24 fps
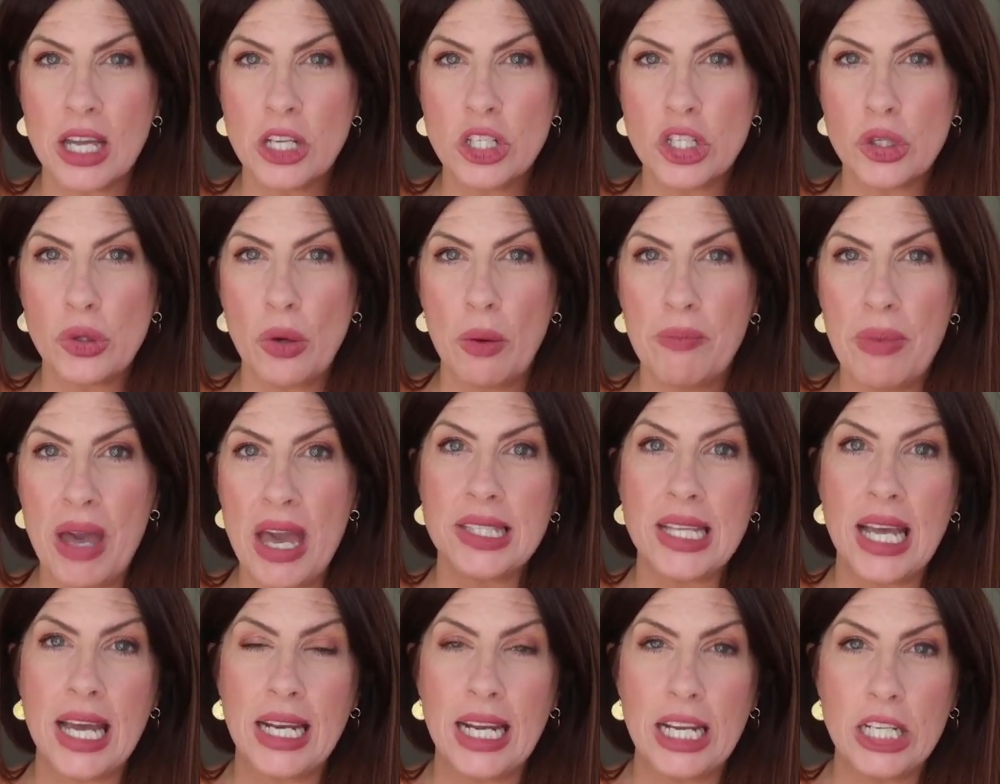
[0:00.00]
I do a
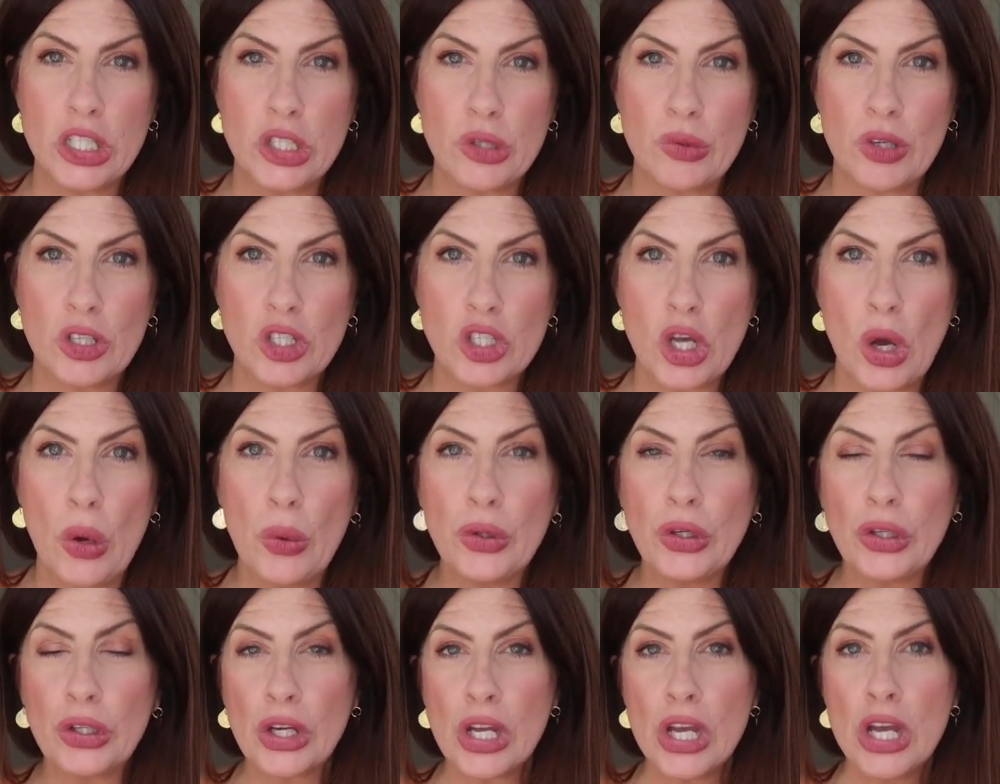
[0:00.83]
base and I do a
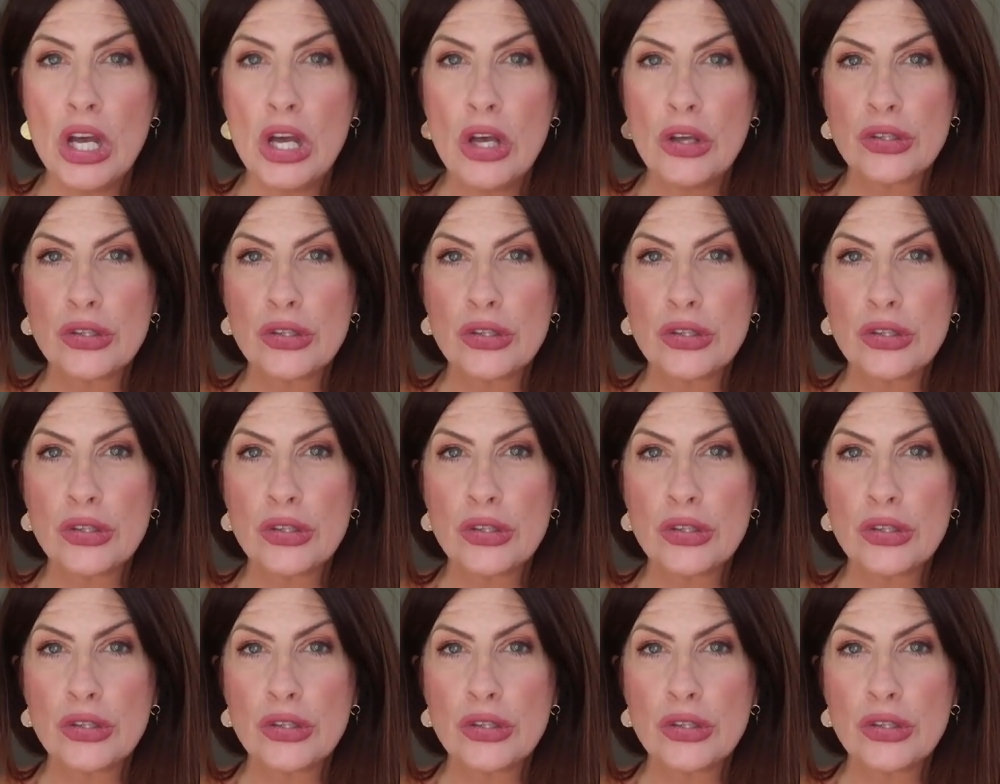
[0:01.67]
toner,